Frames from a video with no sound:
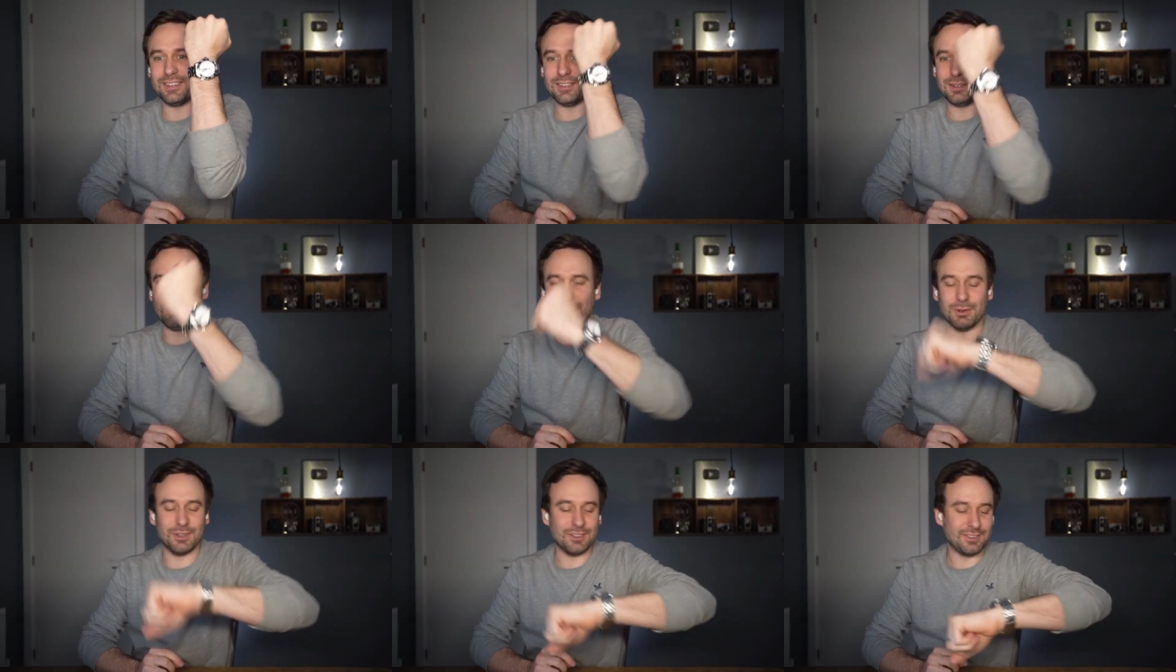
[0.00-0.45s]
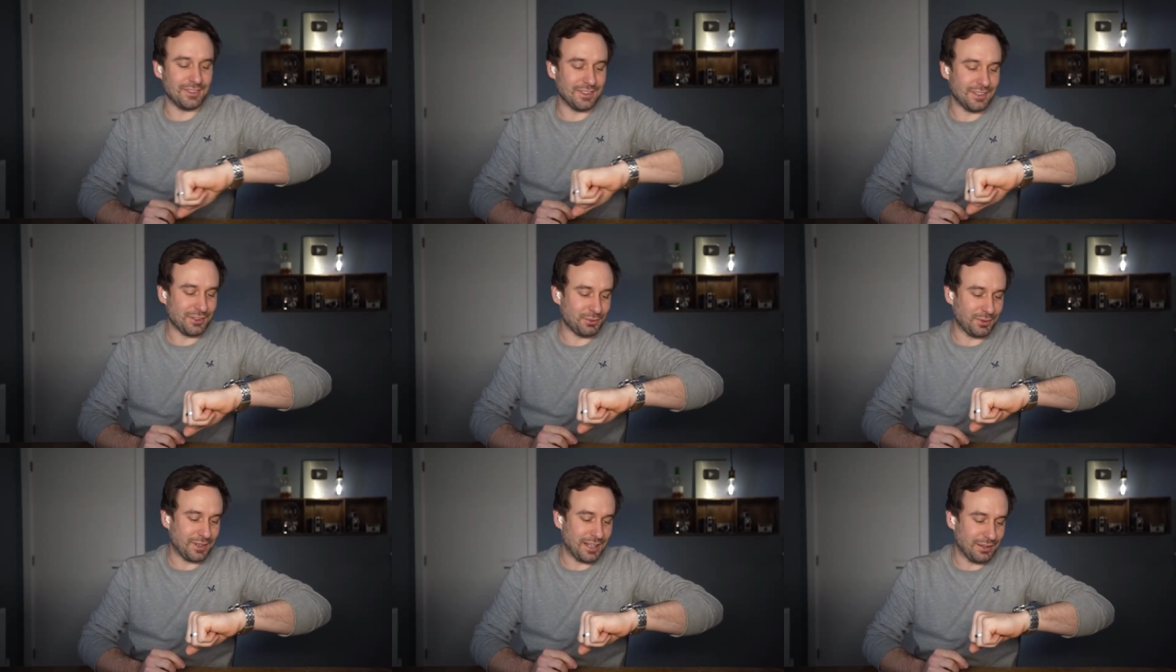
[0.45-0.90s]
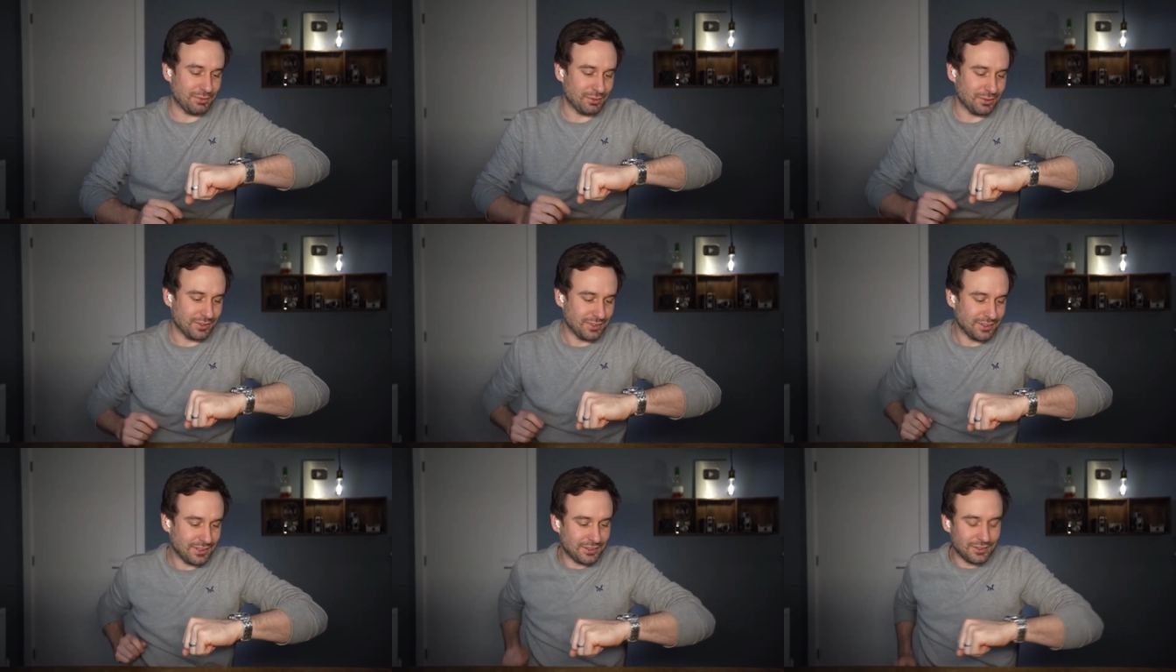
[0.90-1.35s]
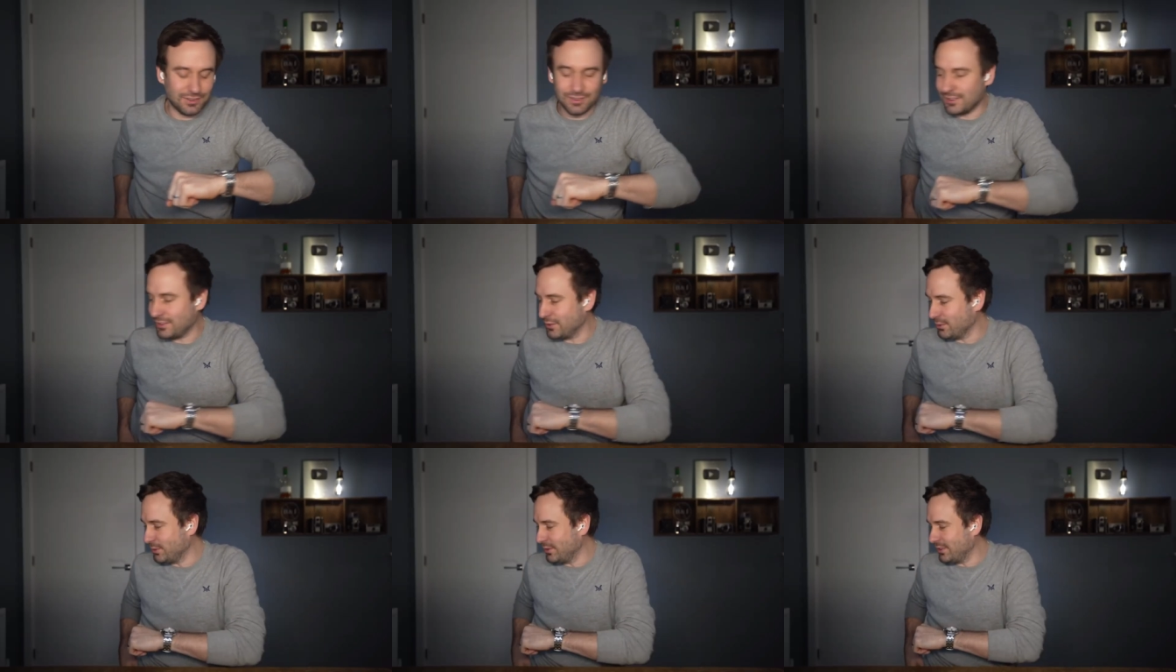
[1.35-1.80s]
Seamaster, that's what I have on. It's not
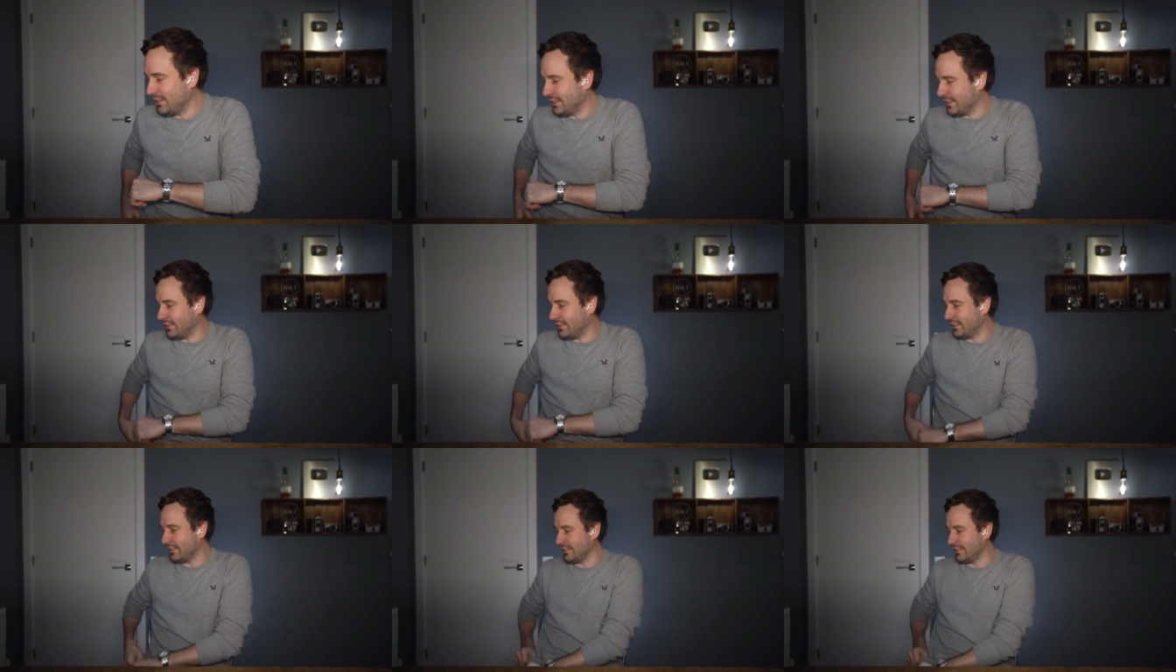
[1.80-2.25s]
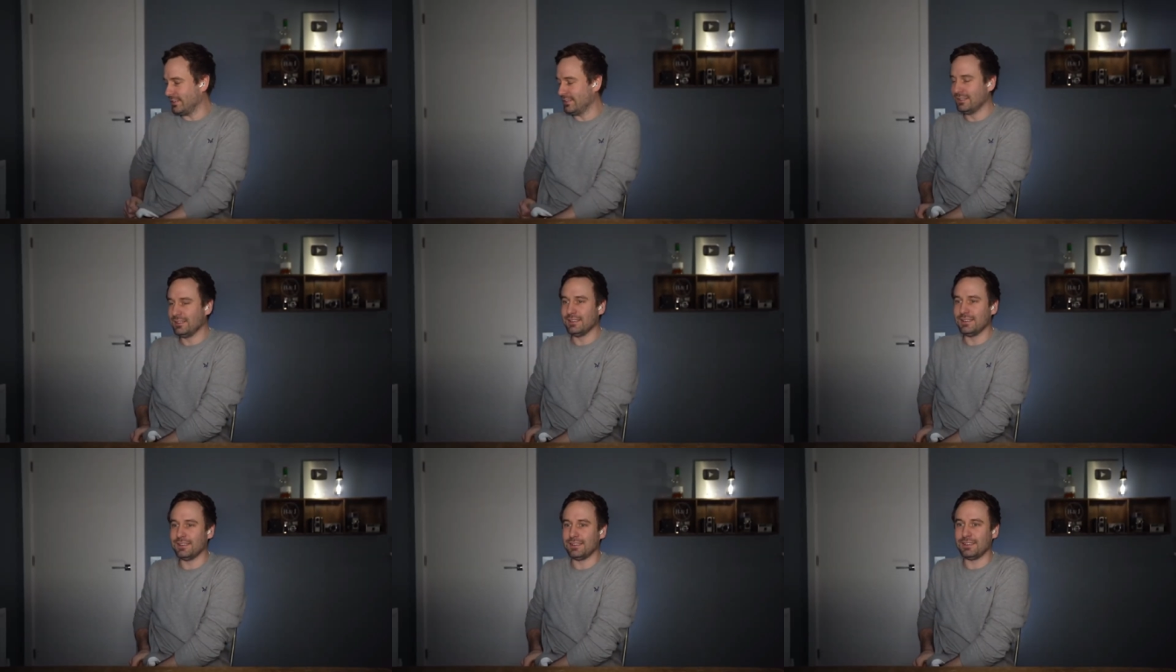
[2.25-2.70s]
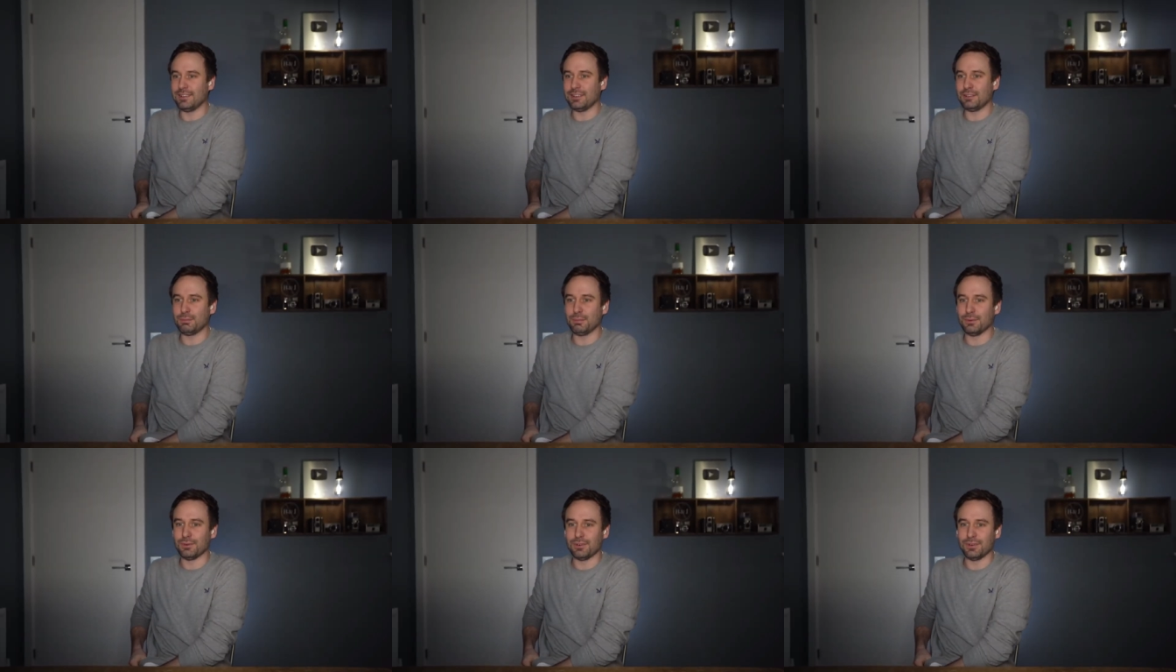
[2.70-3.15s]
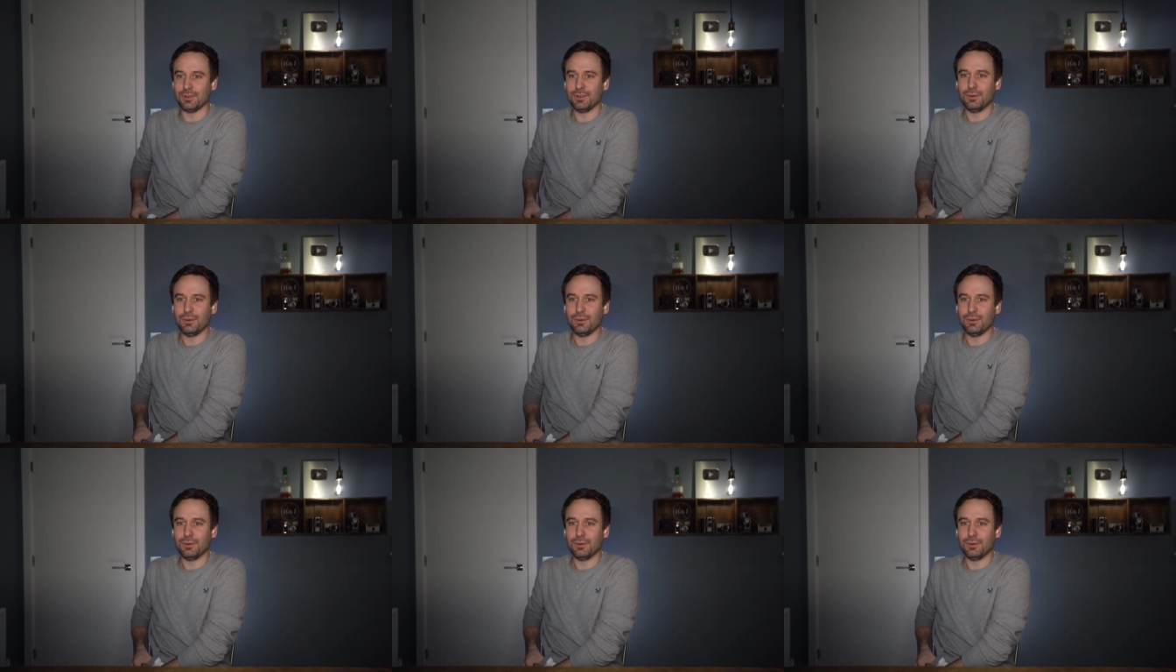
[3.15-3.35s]
as noisy as the, as the Explorer.